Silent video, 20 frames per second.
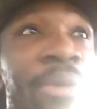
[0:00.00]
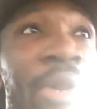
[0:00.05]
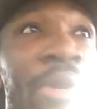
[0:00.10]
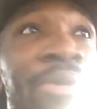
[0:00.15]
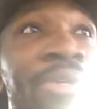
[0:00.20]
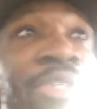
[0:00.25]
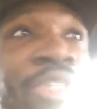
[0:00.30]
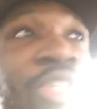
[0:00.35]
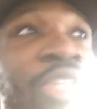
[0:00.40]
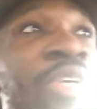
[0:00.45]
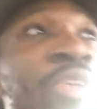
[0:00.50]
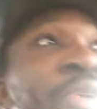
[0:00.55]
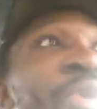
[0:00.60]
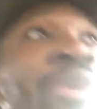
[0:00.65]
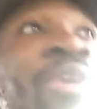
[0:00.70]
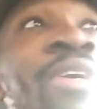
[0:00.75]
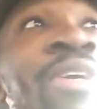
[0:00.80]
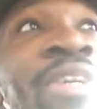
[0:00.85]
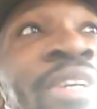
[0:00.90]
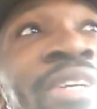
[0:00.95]
curse.
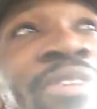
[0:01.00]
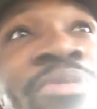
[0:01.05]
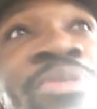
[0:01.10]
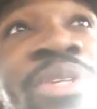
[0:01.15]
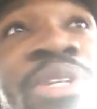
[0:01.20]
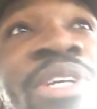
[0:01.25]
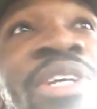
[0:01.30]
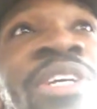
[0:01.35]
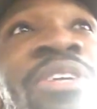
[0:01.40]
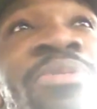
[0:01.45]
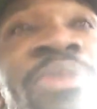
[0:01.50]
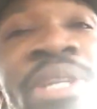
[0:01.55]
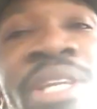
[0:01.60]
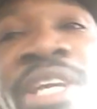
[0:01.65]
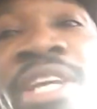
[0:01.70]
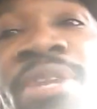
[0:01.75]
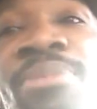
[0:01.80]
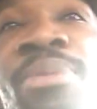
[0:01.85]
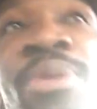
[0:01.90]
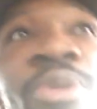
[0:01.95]
We
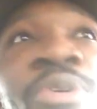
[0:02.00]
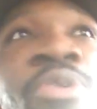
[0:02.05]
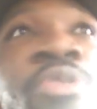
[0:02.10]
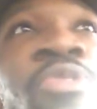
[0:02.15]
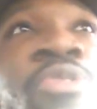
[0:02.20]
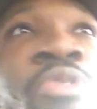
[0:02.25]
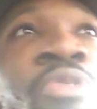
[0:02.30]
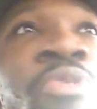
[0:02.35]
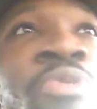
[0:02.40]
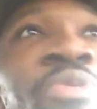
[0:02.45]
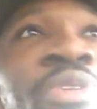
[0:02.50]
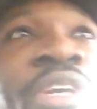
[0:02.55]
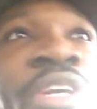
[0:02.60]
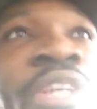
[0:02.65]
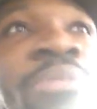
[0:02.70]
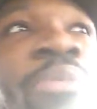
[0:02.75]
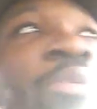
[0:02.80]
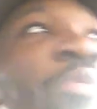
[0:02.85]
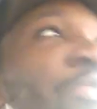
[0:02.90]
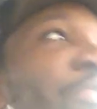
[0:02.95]
need to move
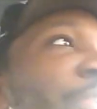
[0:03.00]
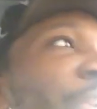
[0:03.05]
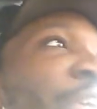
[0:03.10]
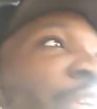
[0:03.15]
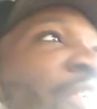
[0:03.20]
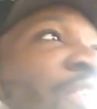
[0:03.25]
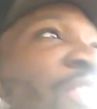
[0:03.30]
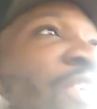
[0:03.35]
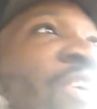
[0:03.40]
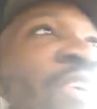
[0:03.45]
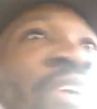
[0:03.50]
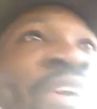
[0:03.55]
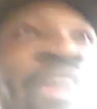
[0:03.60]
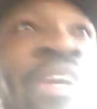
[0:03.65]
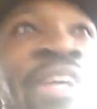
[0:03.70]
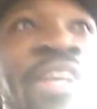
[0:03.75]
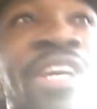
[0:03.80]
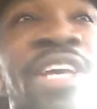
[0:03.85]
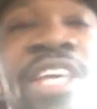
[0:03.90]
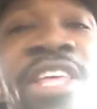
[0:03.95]
to Vegas.
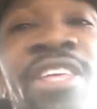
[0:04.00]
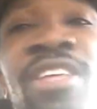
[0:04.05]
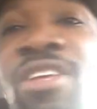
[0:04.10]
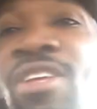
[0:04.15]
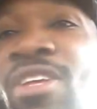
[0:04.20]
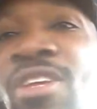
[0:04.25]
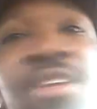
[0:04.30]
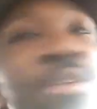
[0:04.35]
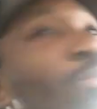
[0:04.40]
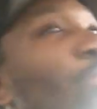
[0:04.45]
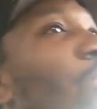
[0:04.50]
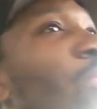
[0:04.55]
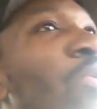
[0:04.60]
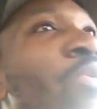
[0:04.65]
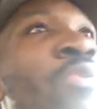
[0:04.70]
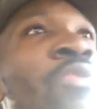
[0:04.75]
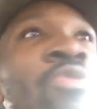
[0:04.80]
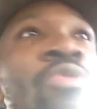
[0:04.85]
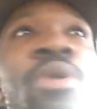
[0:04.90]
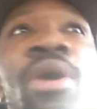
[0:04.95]

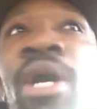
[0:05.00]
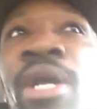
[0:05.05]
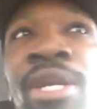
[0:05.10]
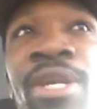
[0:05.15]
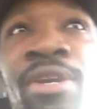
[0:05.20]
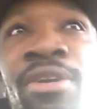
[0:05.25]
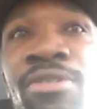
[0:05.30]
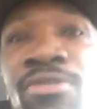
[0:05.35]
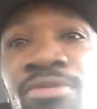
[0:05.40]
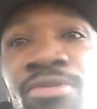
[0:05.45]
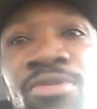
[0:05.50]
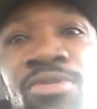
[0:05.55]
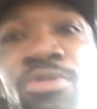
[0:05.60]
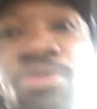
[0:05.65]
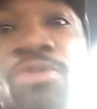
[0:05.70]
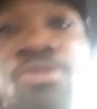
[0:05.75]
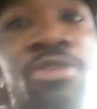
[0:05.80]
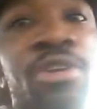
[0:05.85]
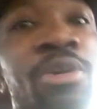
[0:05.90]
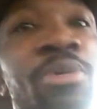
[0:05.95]
Move, run.
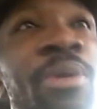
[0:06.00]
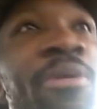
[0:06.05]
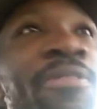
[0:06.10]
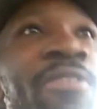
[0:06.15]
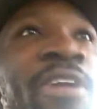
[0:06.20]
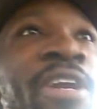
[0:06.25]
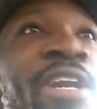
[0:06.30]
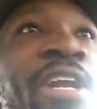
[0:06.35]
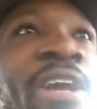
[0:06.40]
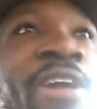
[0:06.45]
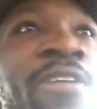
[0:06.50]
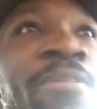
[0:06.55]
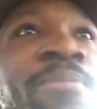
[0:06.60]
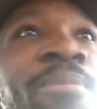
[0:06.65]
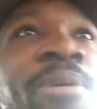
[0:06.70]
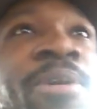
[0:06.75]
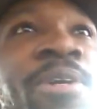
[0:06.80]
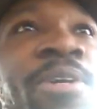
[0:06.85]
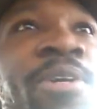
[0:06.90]
Run away from that damn